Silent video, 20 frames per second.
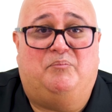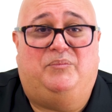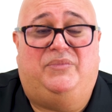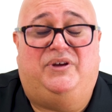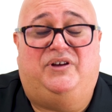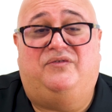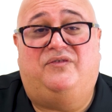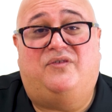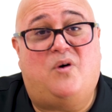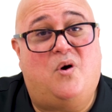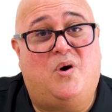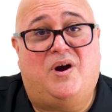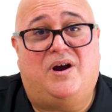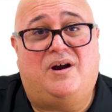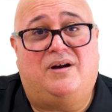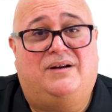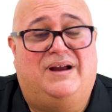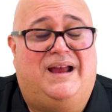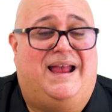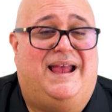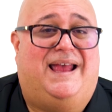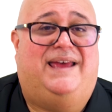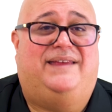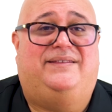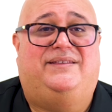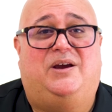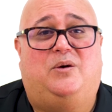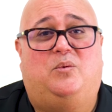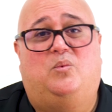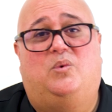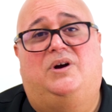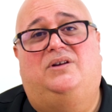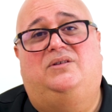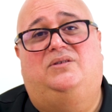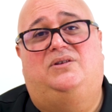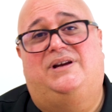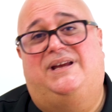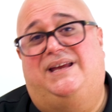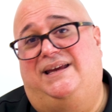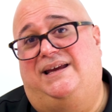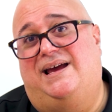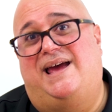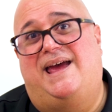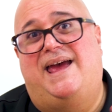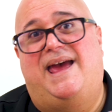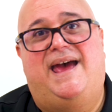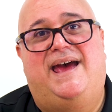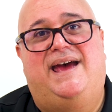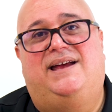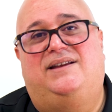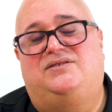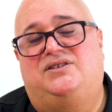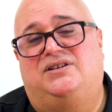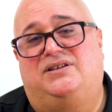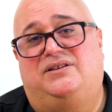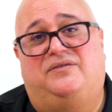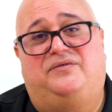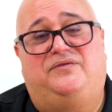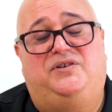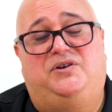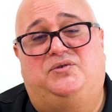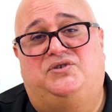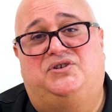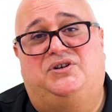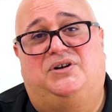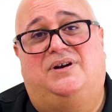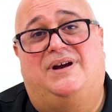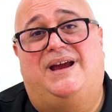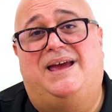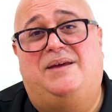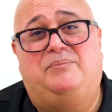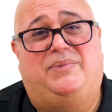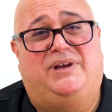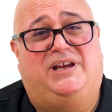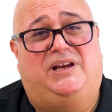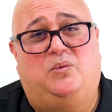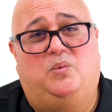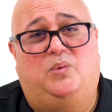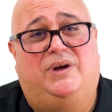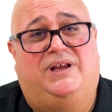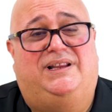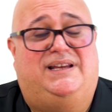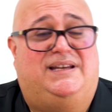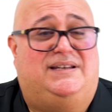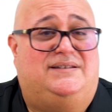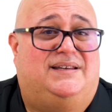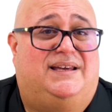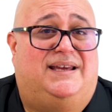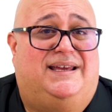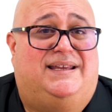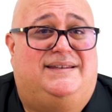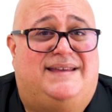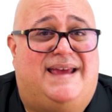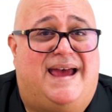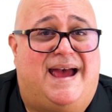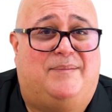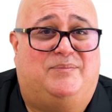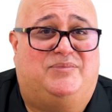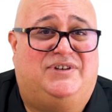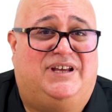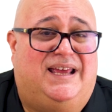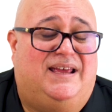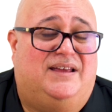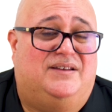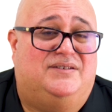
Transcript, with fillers: before and they weren't looking ahead to the future and being willing to adapt